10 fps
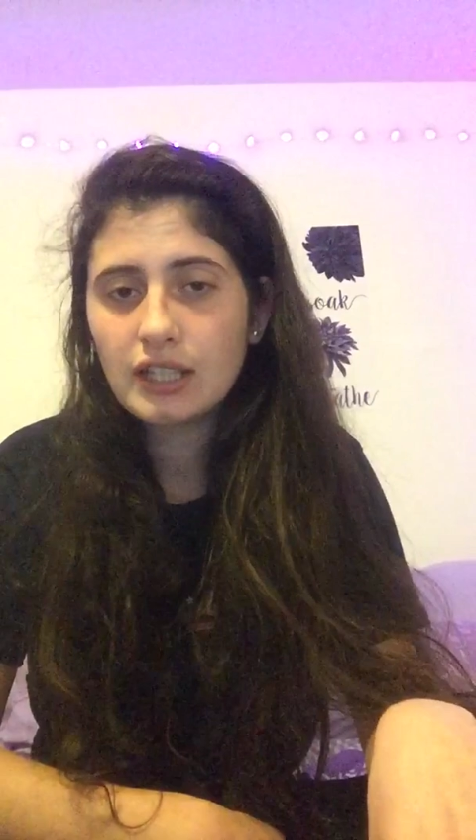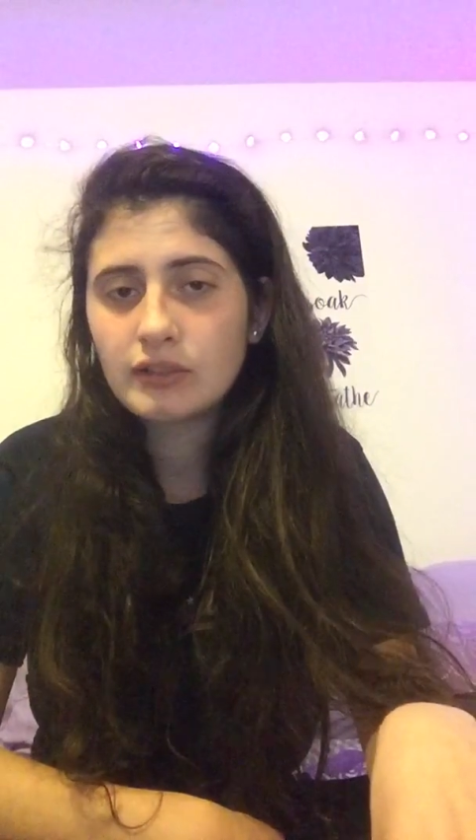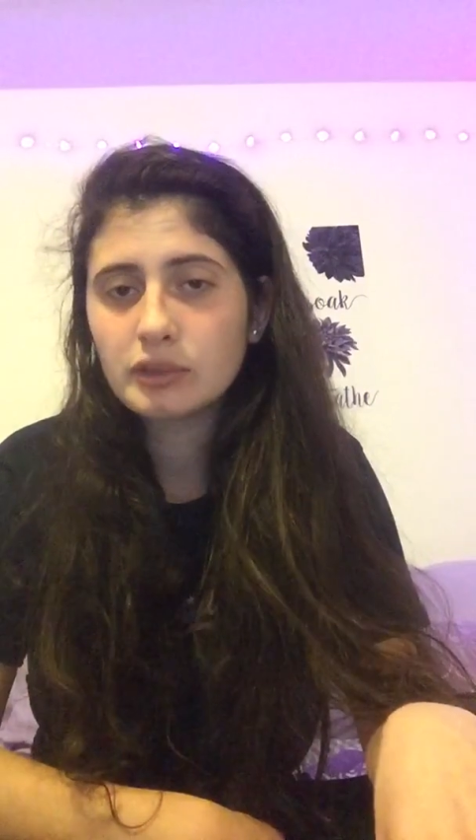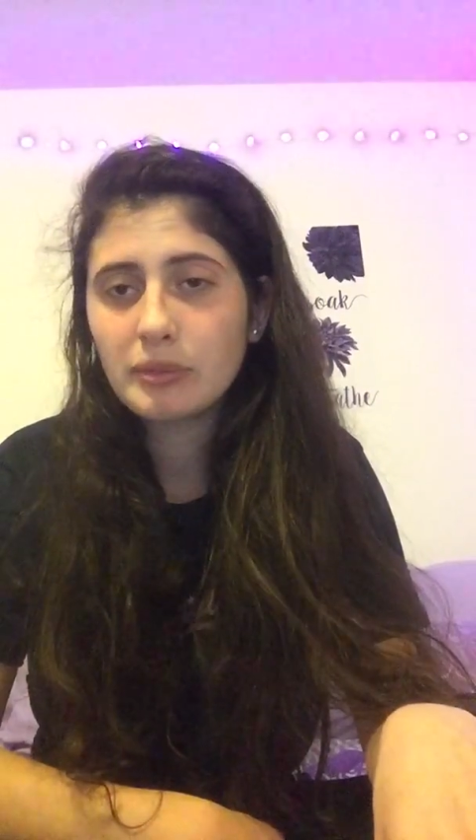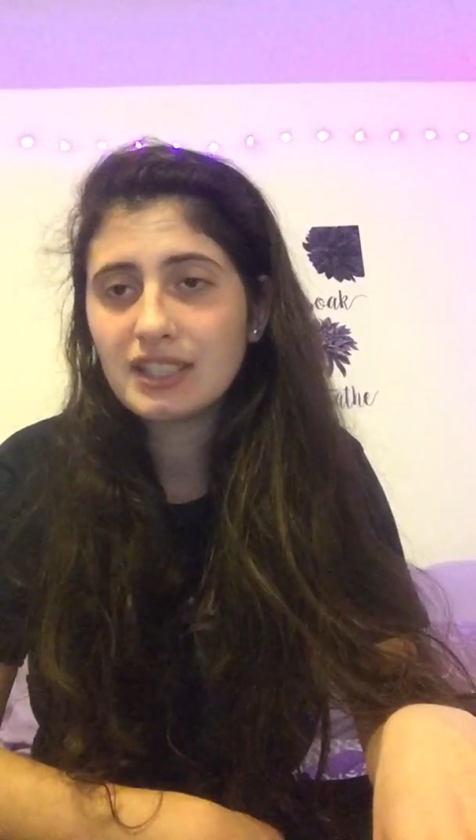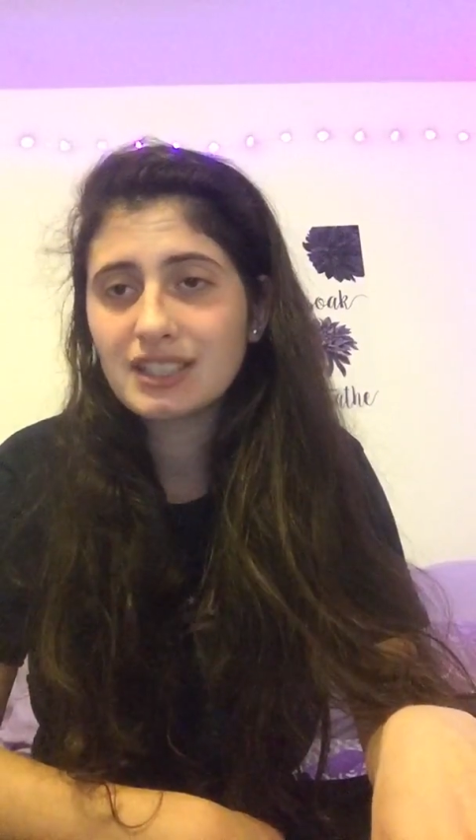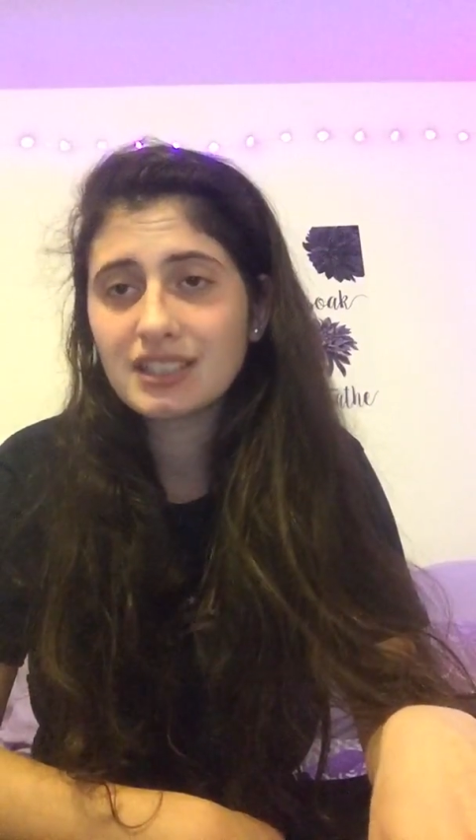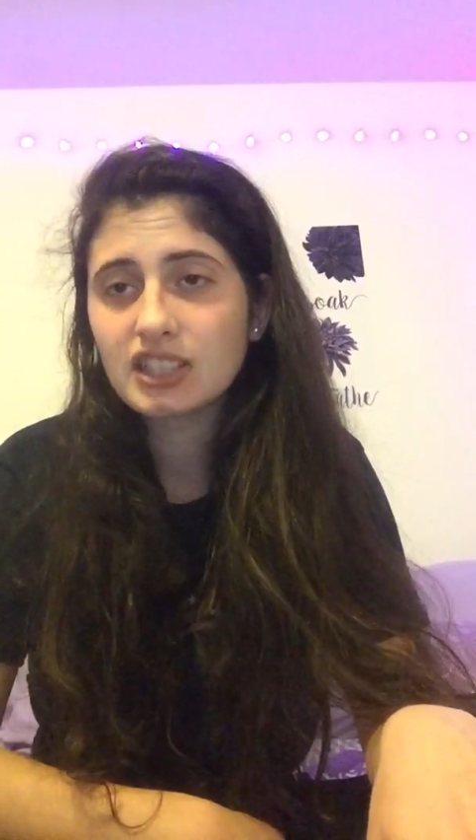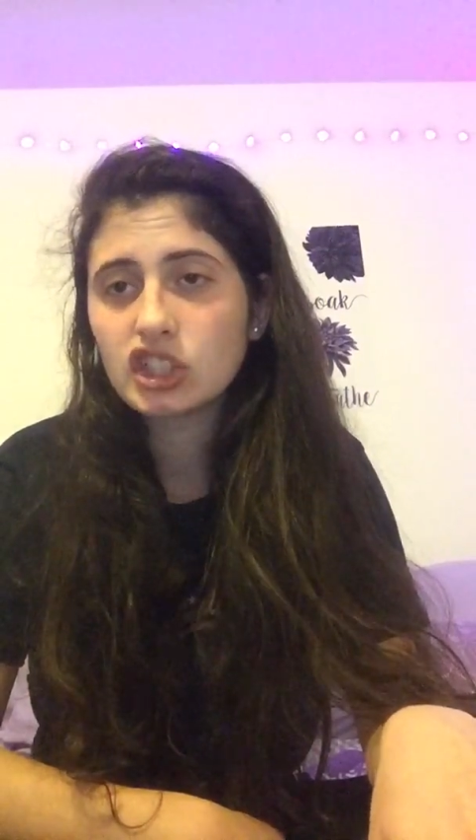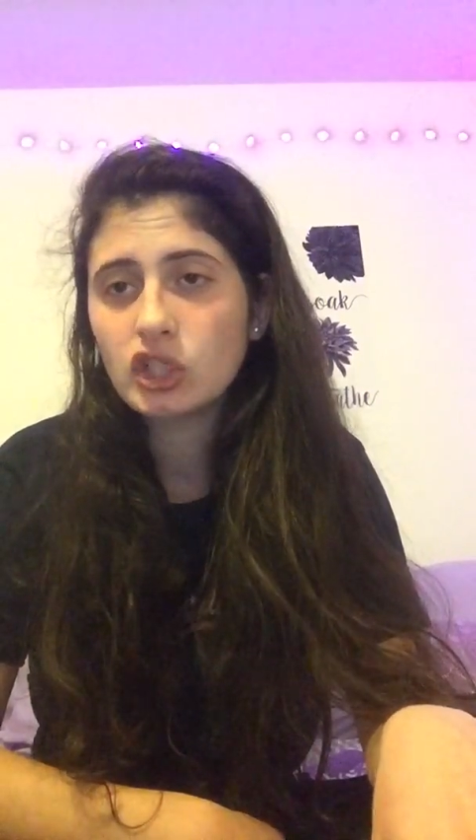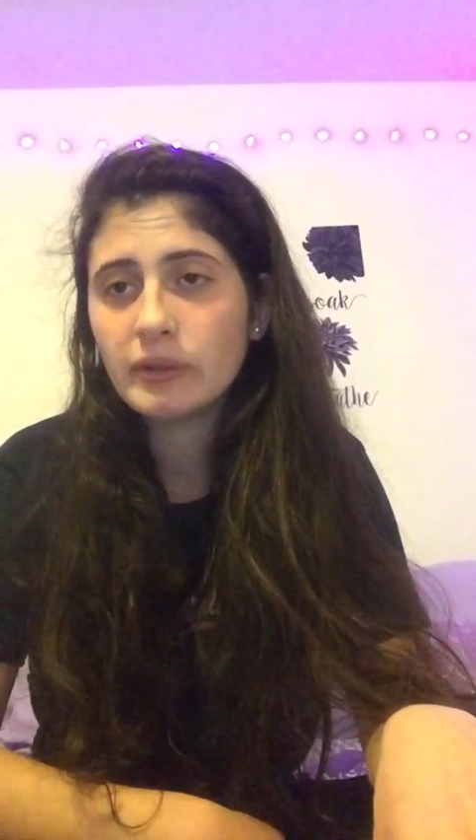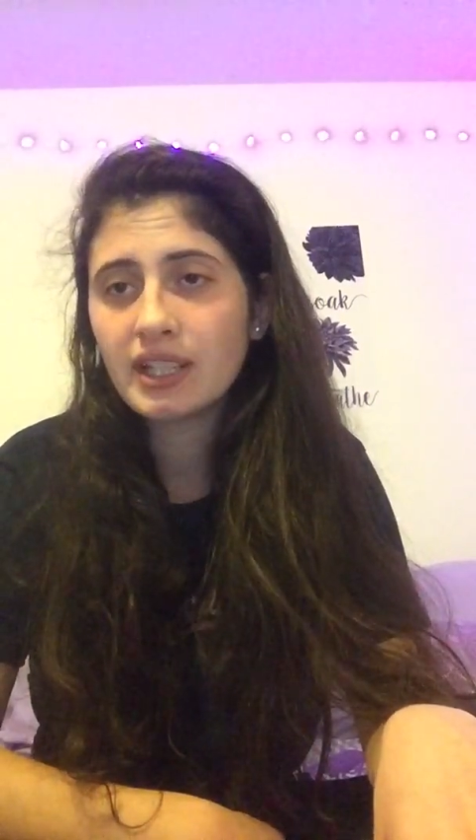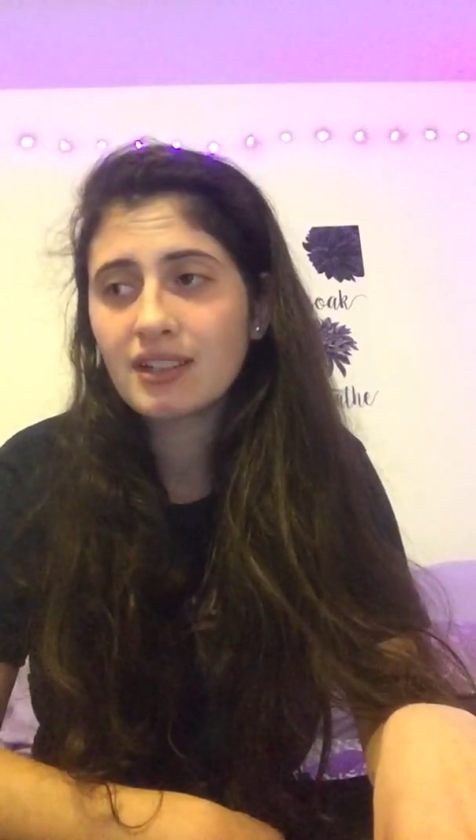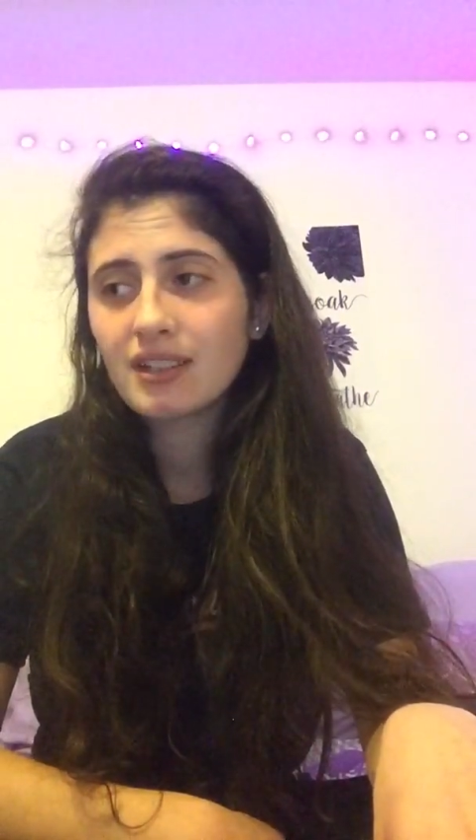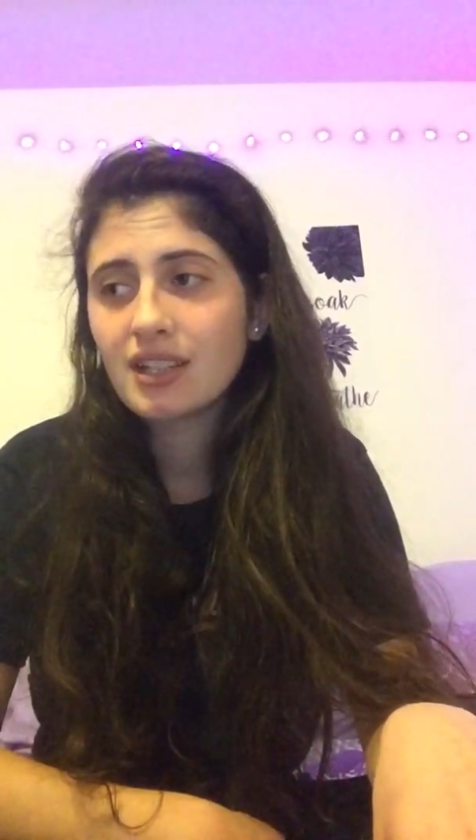It was basically
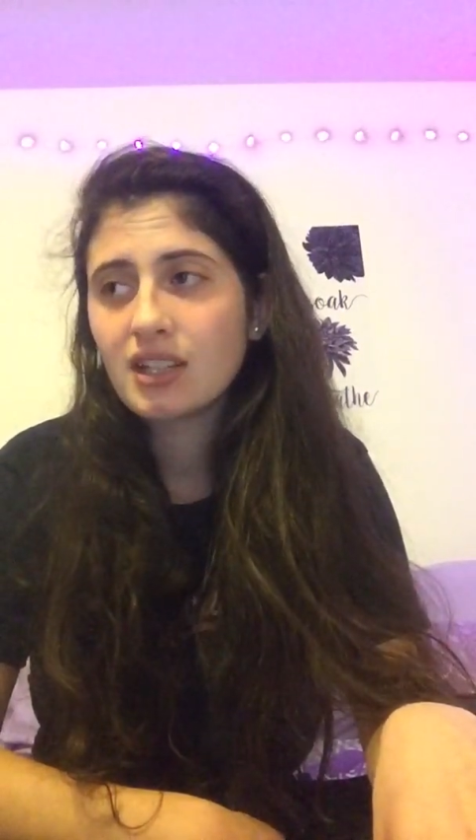doing